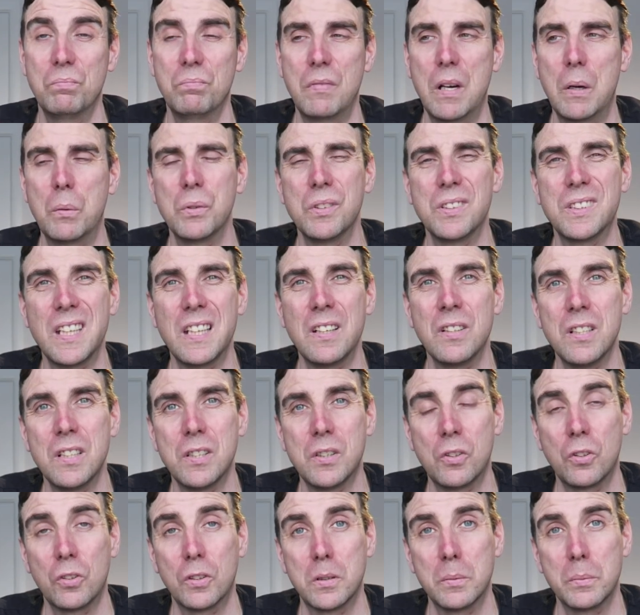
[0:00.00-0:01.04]
I wouldn't say
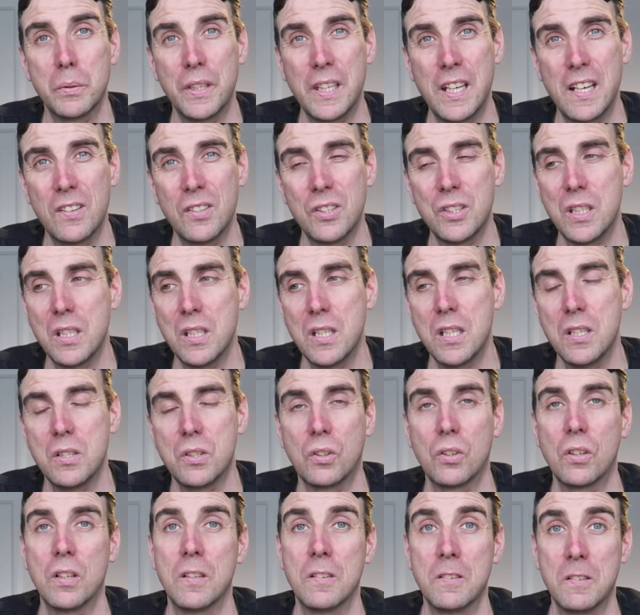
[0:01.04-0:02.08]
indestructible the LCD
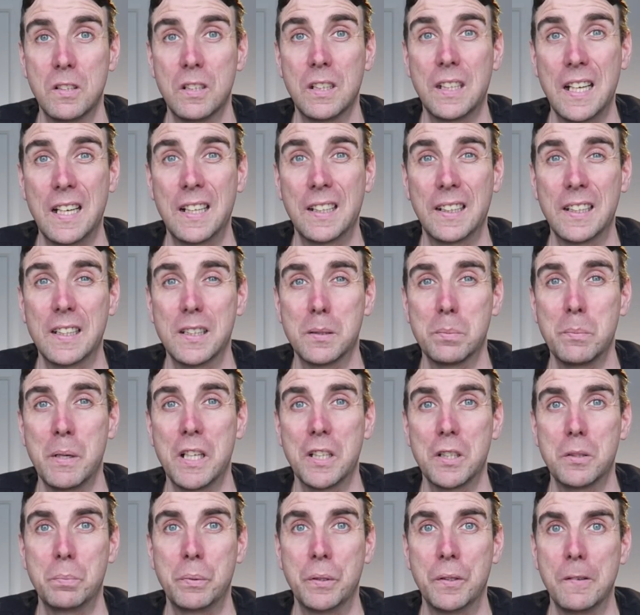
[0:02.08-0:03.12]
screen can get
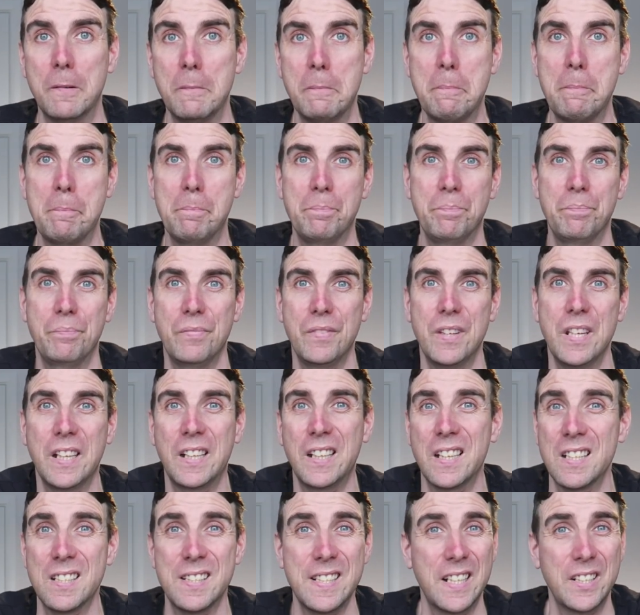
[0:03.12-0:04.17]
smashed but you
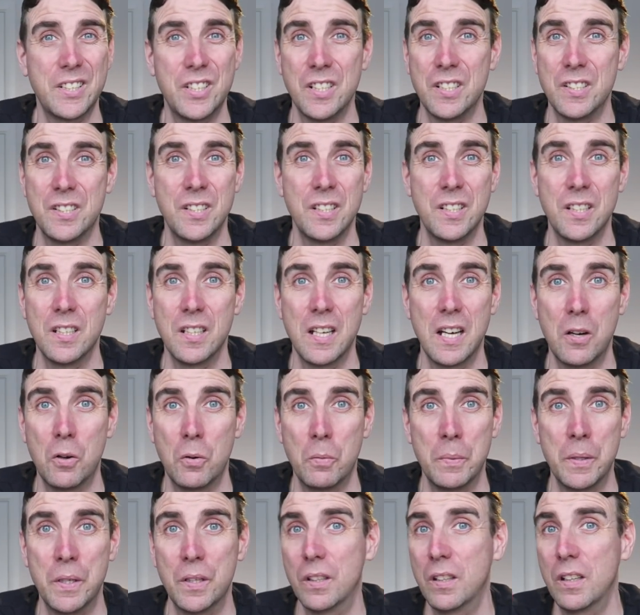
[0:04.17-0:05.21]
can attach it to your
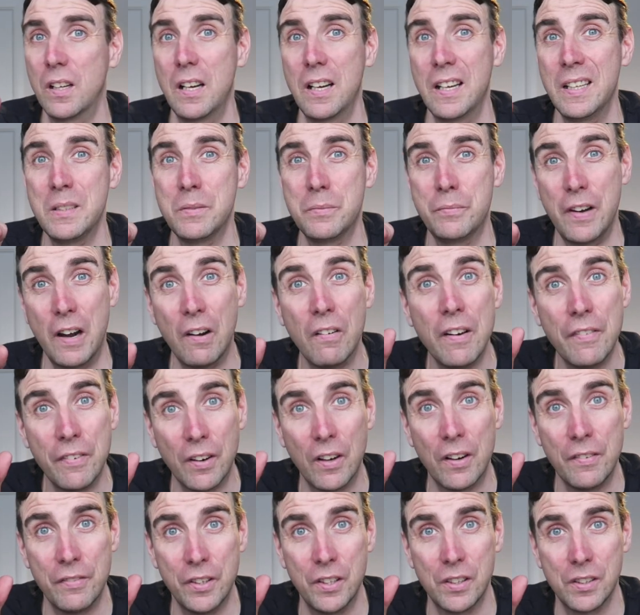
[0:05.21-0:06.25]
helmet it's very
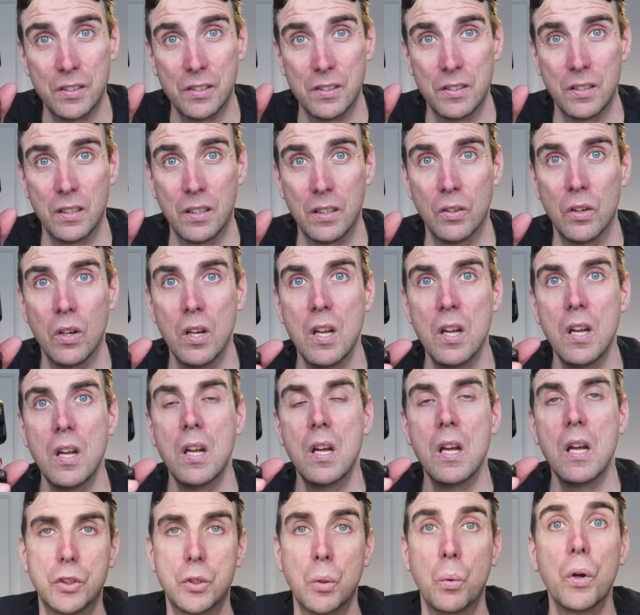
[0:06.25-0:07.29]
very versatile
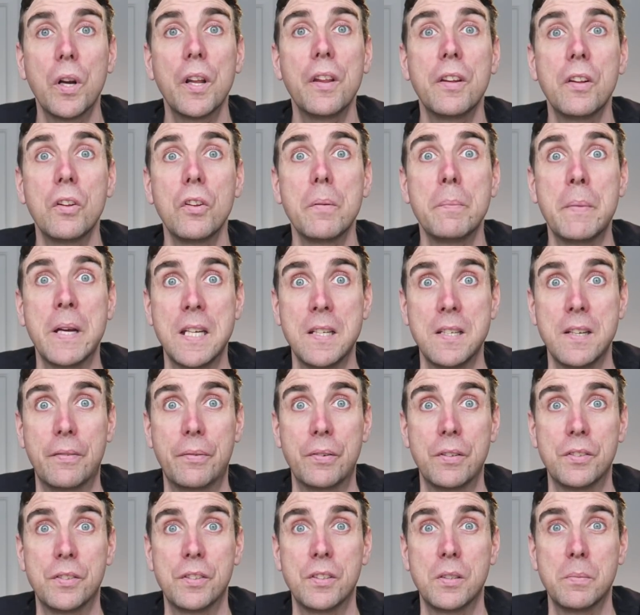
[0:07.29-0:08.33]
so one of the other main
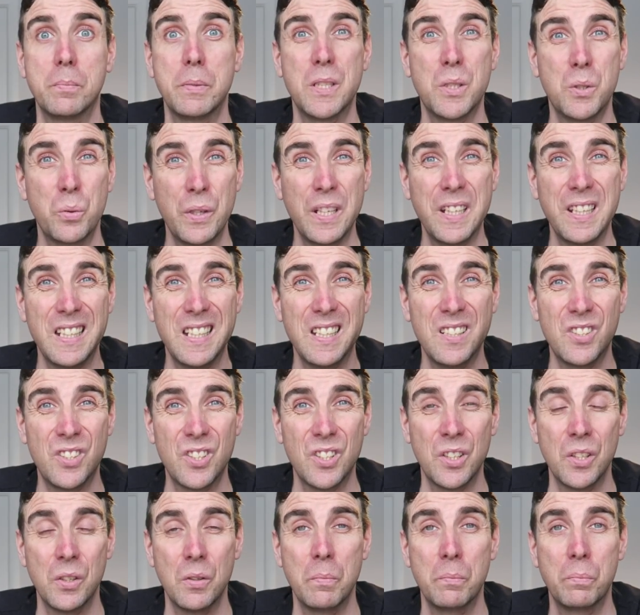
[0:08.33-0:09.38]
differences between these
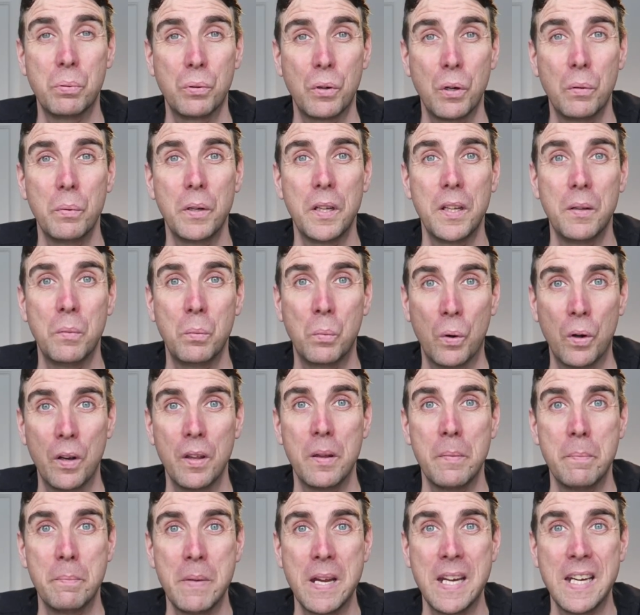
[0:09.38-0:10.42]
two, probably one of the